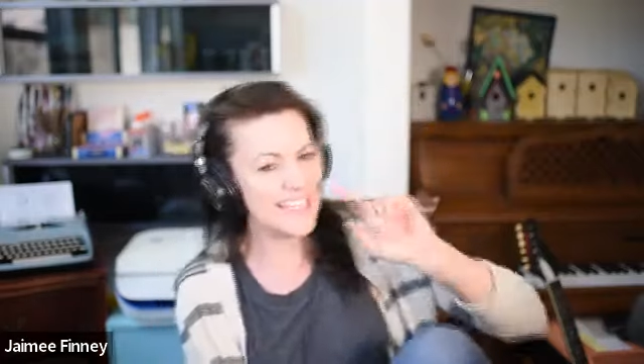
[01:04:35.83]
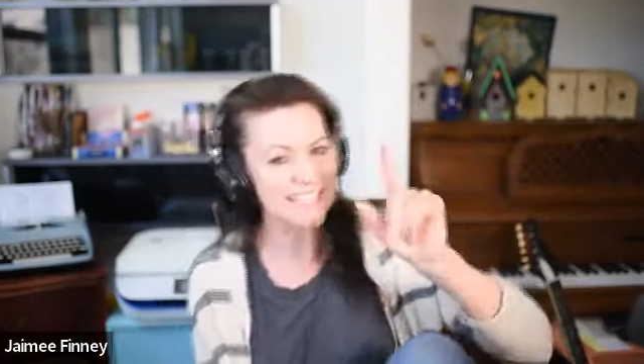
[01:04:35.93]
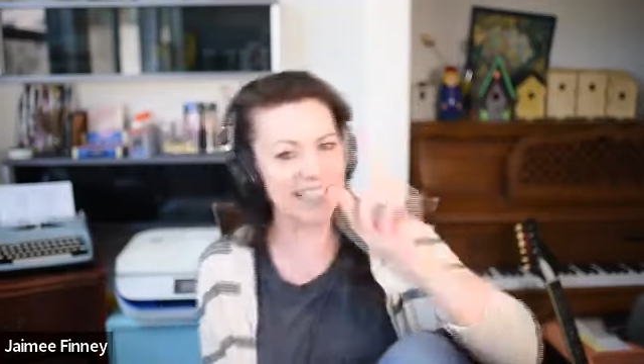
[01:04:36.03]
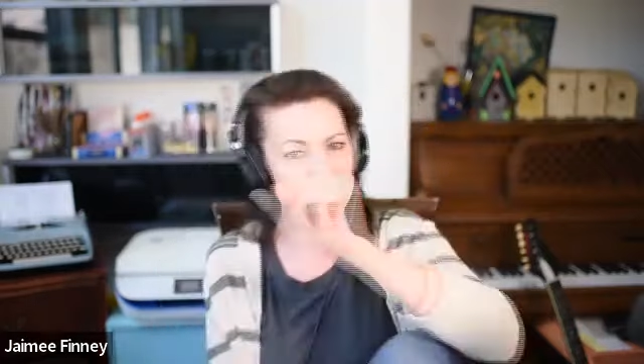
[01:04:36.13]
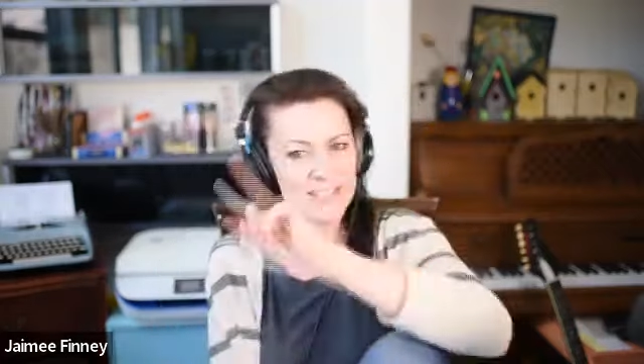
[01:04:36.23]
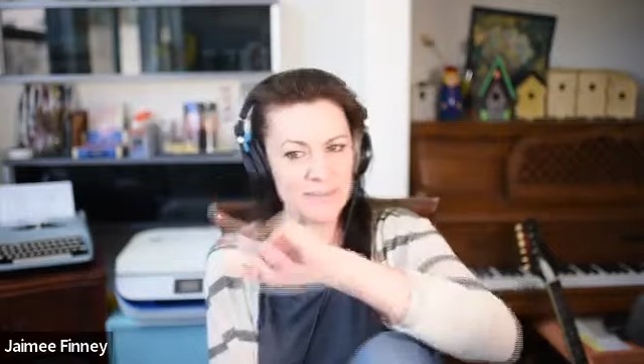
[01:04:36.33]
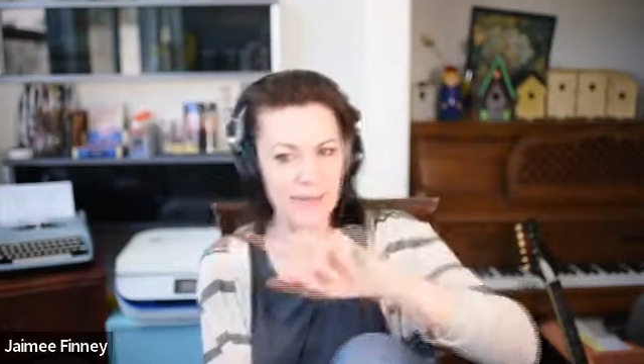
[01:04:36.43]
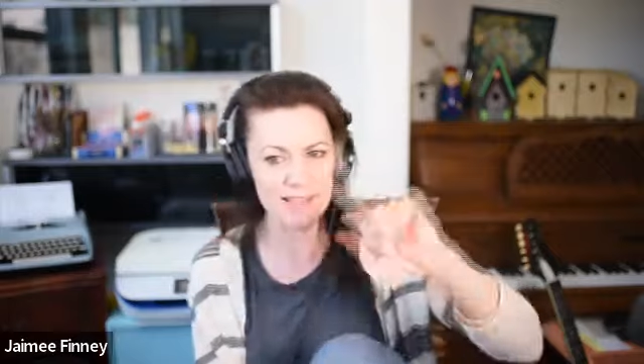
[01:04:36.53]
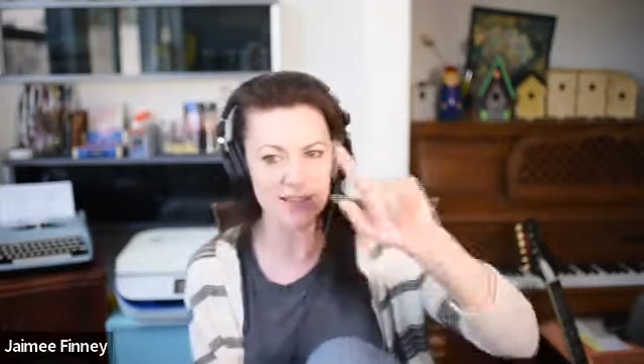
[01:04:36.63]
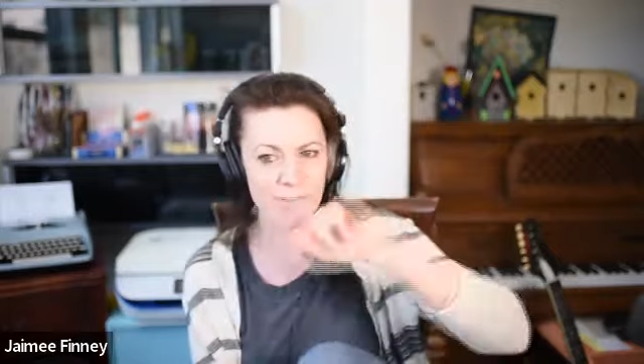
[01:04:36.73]
to leave
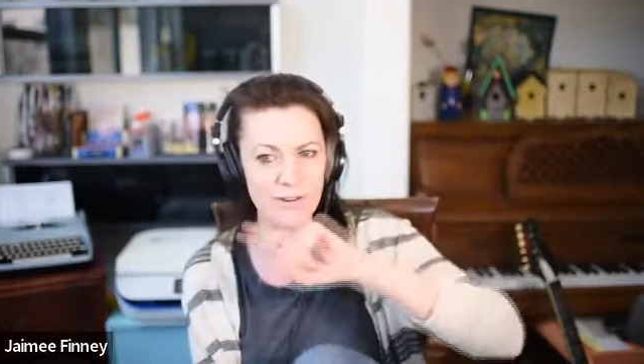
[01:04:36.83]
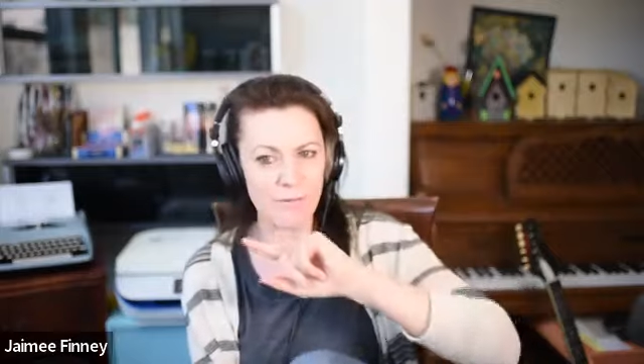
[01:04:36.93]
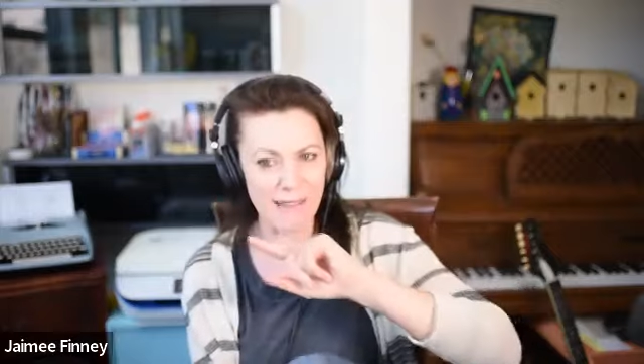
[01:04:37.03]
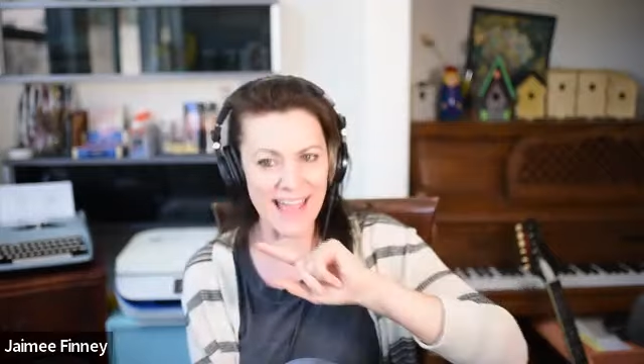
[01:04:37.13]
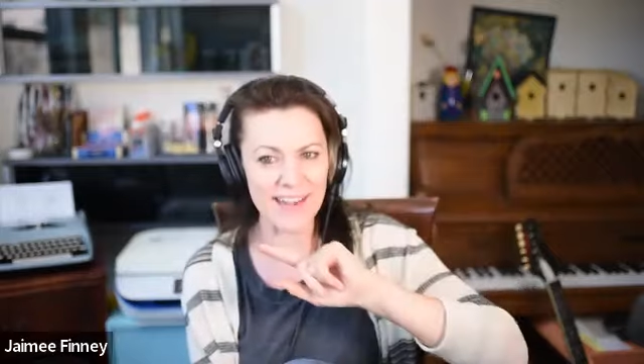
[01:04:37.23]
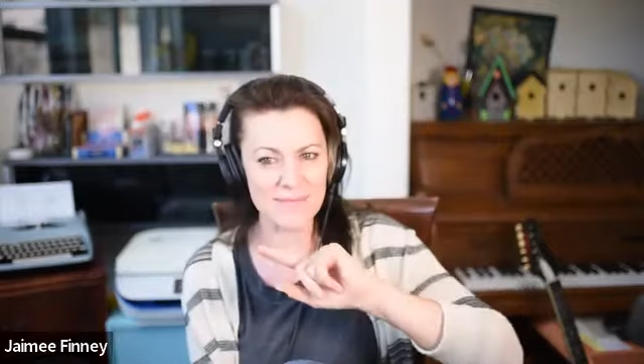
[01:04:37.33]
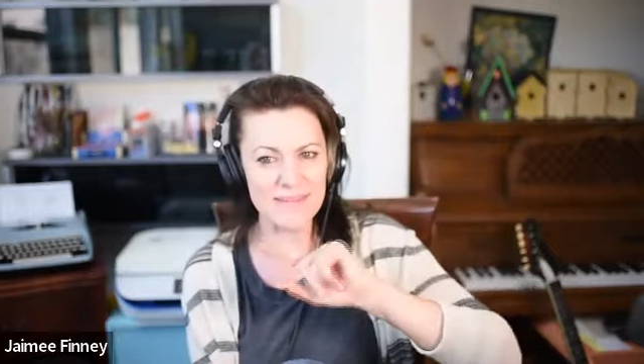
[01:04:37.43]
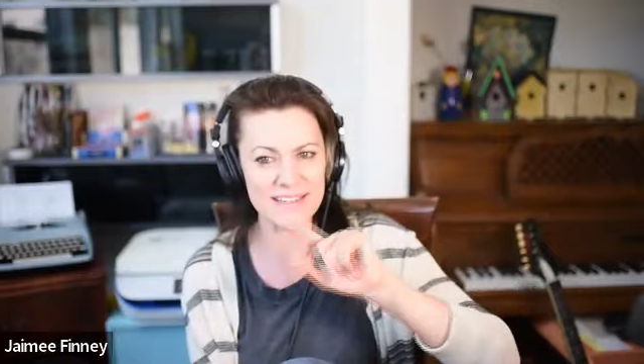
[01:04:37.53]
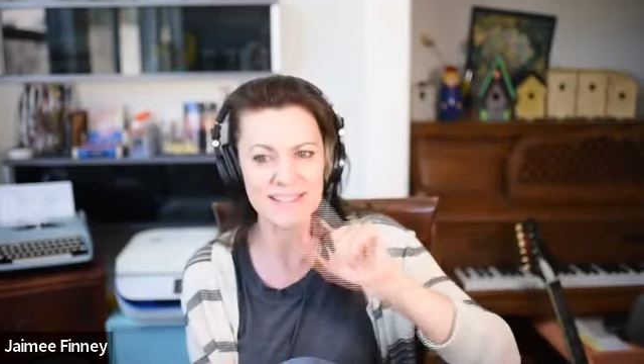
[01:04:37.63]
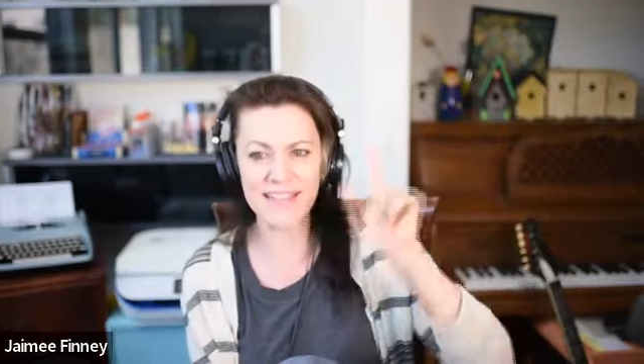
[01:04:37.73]
space for the
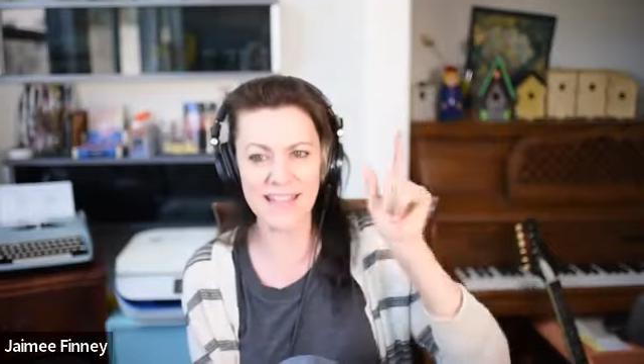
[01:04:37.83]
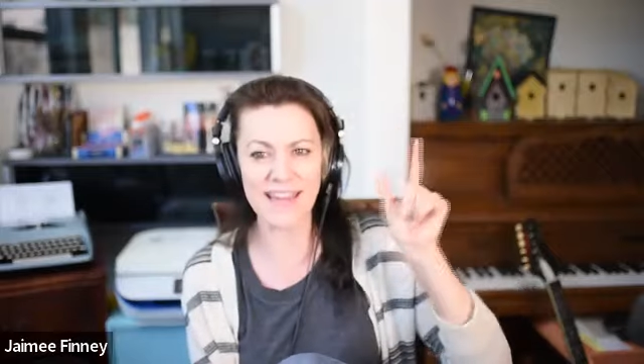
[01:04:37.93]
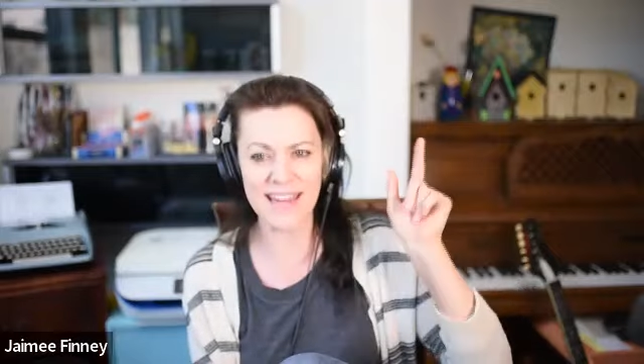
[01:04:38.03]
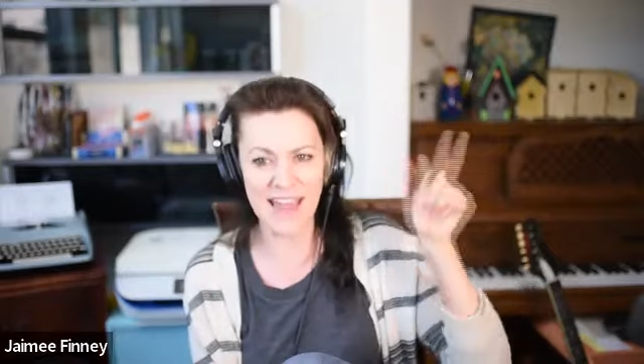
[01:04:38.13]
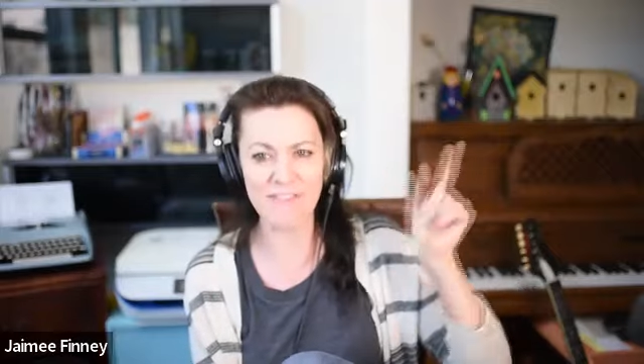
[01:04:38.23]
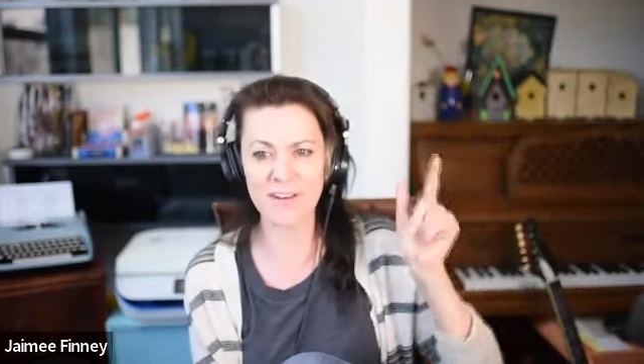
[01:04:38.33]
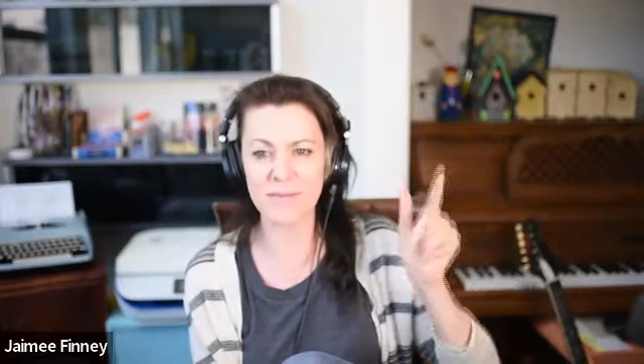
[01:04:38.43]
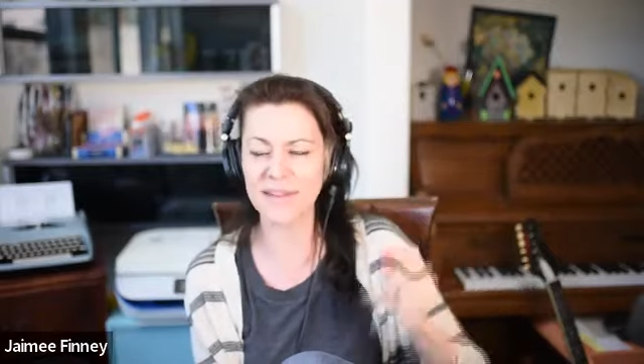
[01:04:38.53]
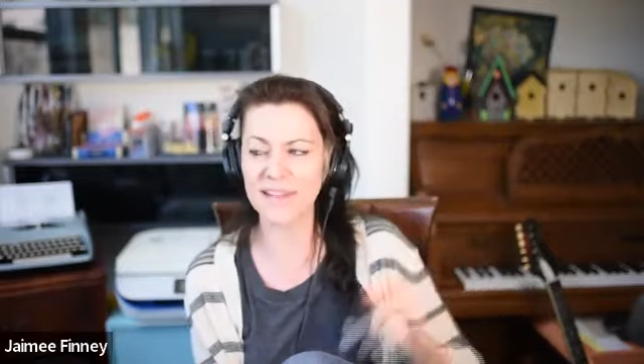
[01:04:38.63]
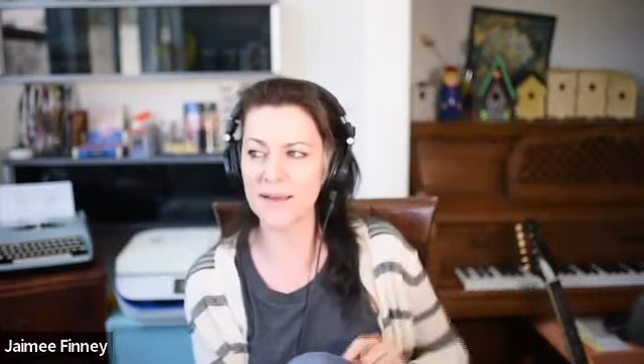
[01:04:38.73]
randomness that
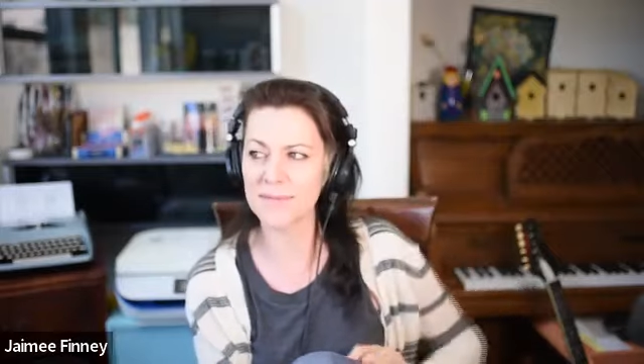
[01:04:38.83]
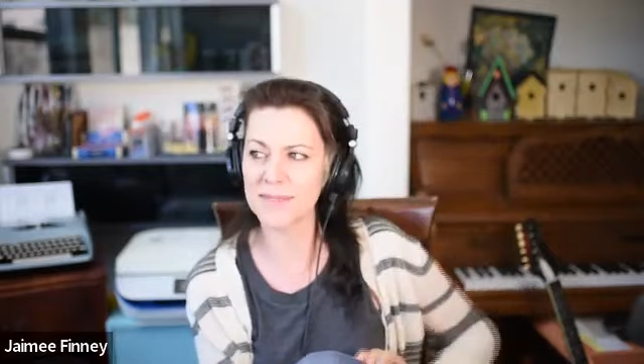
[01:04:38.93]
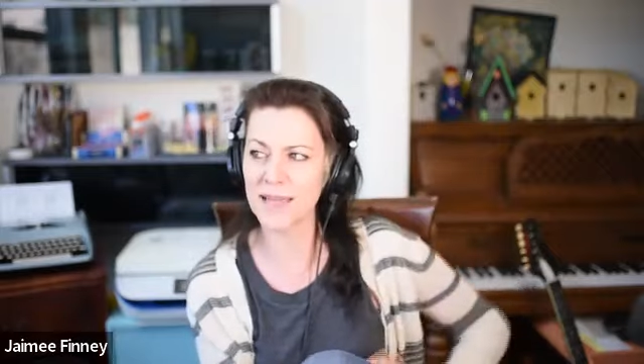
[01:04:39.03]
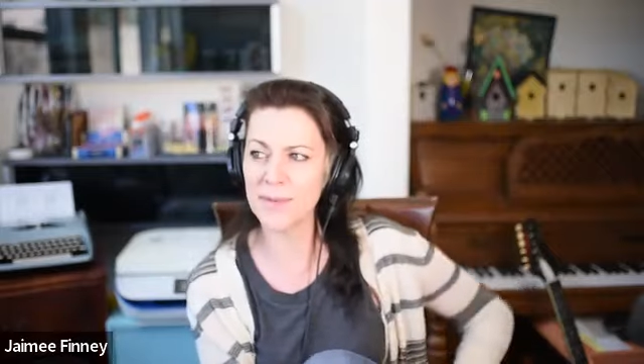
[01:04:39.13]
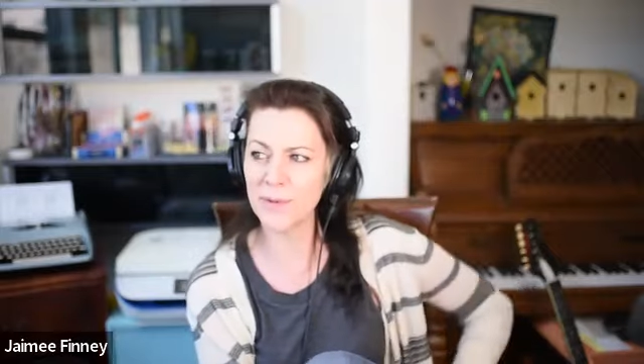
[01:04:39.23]
inevitably comes up,